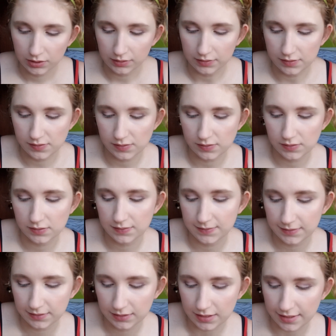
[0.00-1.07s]
This is
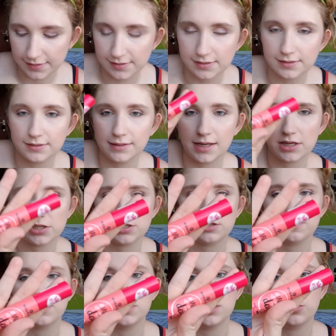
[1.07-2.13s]
the Essence Lashes
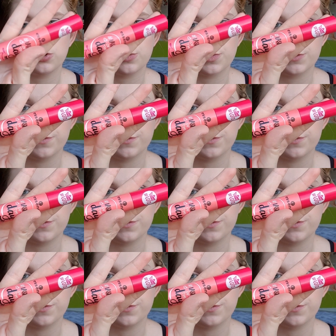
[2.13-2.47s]
of the Day Super